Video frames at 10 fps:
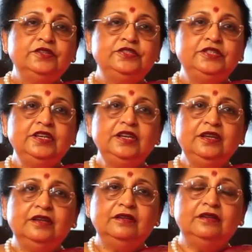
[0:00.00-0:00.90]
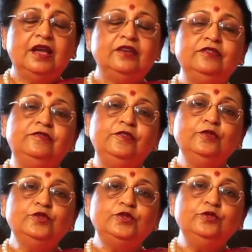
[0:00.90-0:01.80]
She had
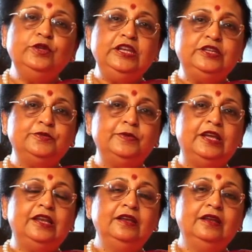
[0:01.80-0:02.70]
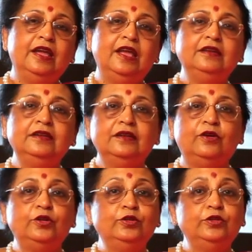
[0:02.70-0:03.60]
refused to eat well, and
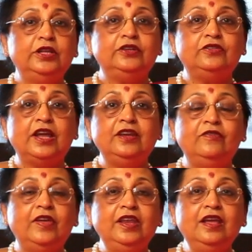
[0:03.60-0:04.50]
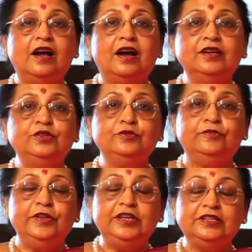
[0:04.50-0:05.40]
although they tried very hard to
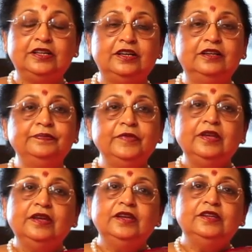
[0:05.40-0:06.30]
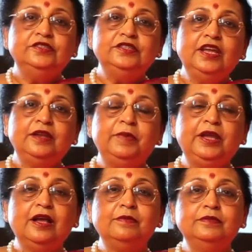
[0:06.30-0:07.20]
feed her, she had
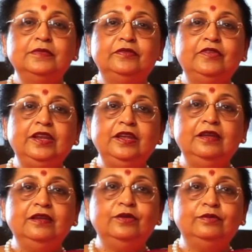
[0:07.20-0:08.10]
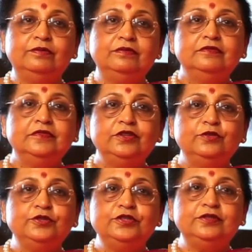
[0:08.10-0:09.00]
become a very,
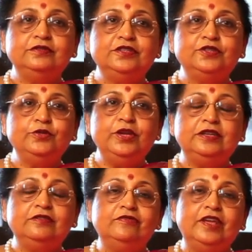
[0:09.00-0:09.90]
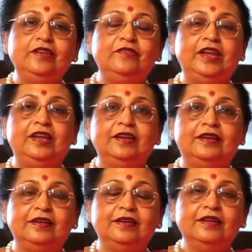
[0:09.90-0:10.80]
she used to eat very, very
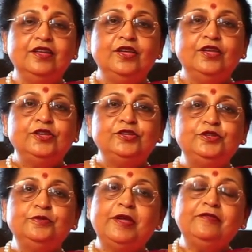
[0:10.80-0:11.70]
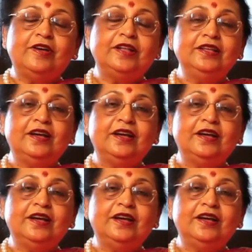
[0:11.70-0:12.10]
little. So my father